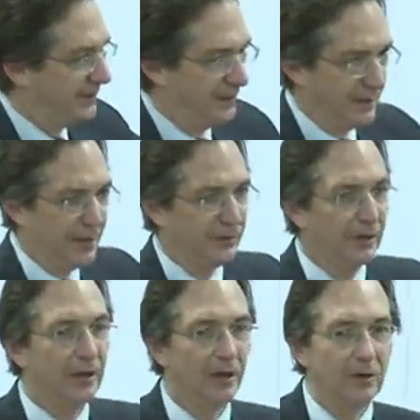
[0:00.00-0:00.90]
to let her
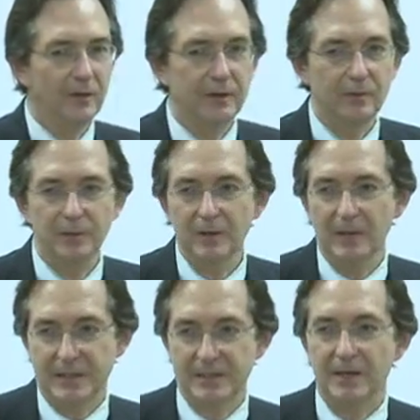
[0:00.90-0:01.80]
go, it would be
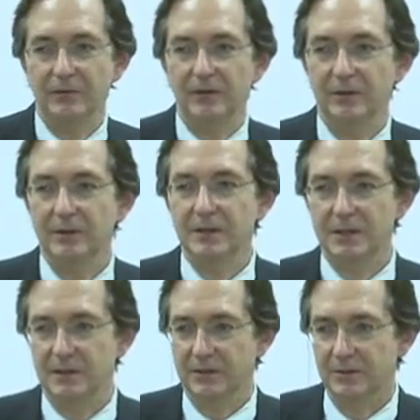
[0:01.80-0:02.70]
about seven
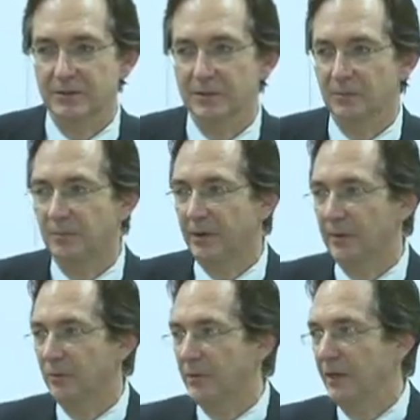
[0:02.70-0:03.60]
years.
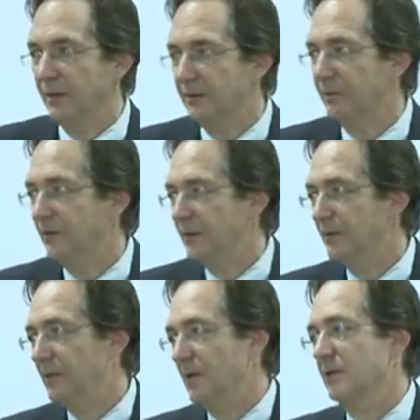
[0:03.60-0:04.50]
But her
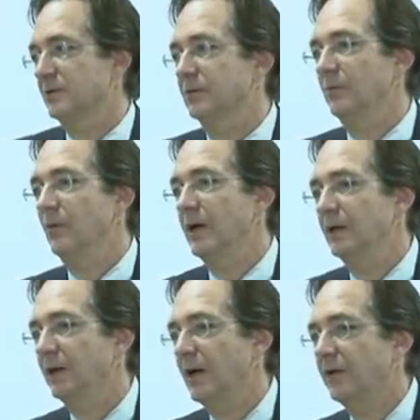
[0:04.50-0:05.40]
productivity begins to
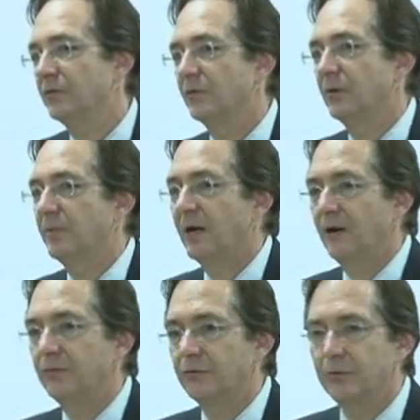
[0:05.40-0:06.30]
wane after
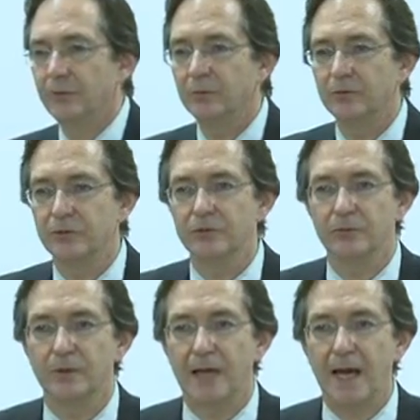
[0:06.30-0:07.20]
about two to
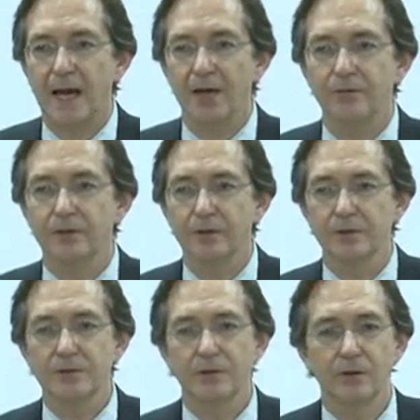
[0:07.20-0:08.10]
two and a half
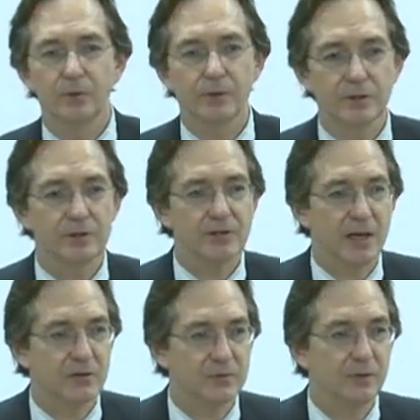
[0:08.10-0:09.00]
years, and the worker
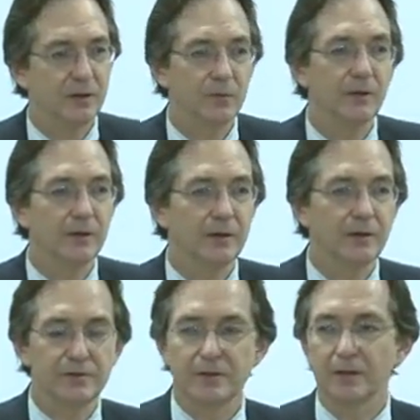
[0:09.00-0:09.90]
sense really when
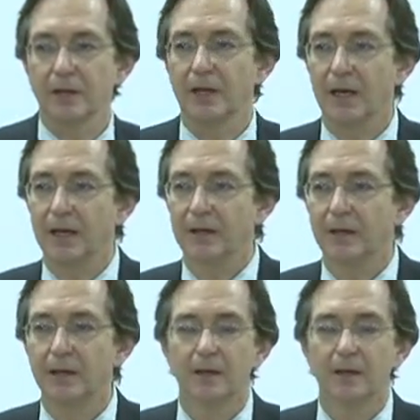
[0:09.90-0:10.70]
there's a decline